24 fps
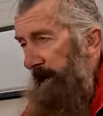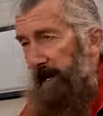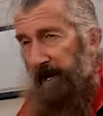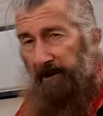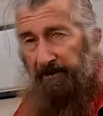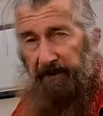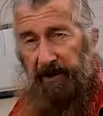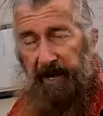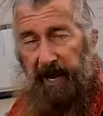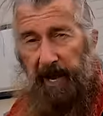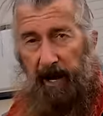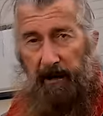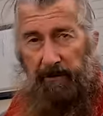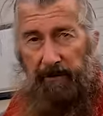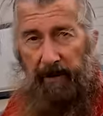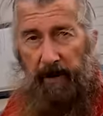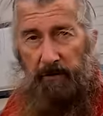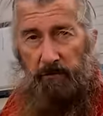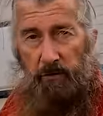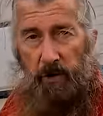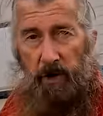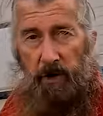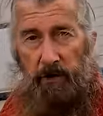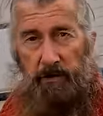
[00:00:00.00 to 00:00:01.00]
if the
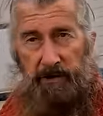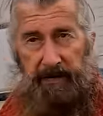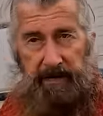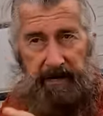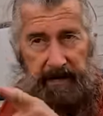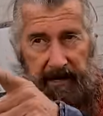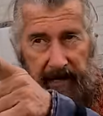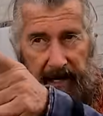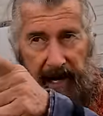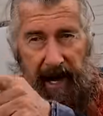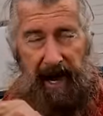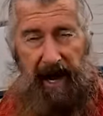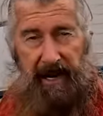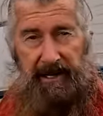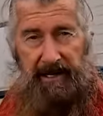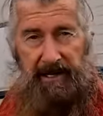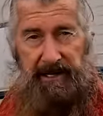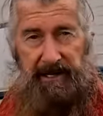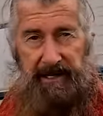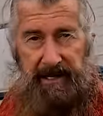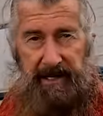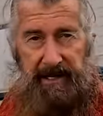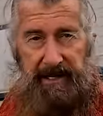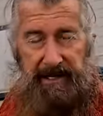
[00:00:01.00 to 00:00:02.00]
caravan rolls, the car
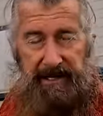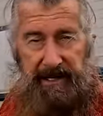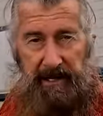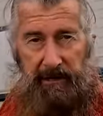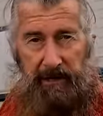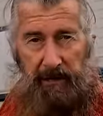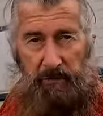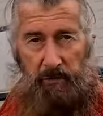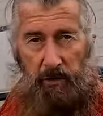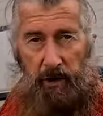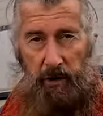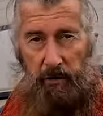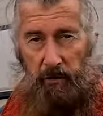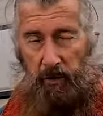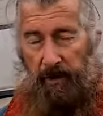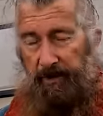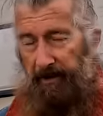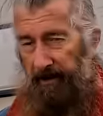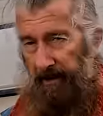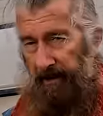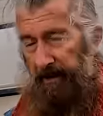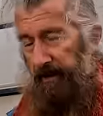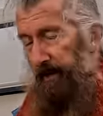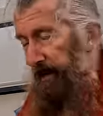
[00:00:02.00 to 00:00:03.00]
doesn't necessarily roll
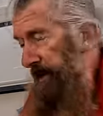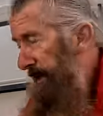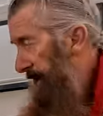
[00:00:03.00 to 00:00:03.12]
with it.